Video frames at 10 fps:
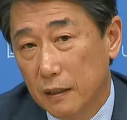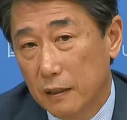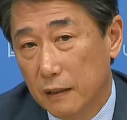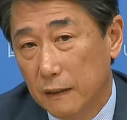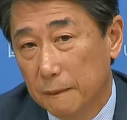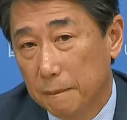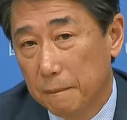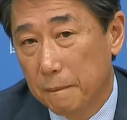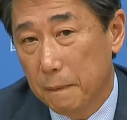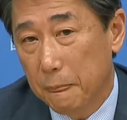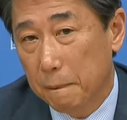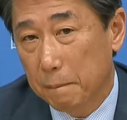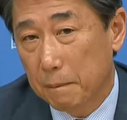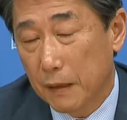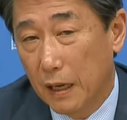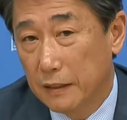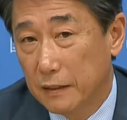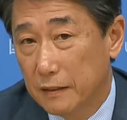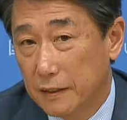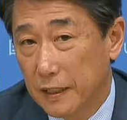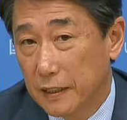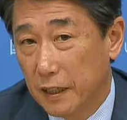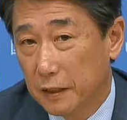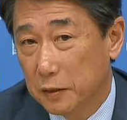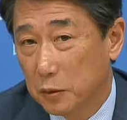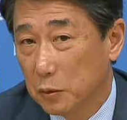Um, I didn't say that.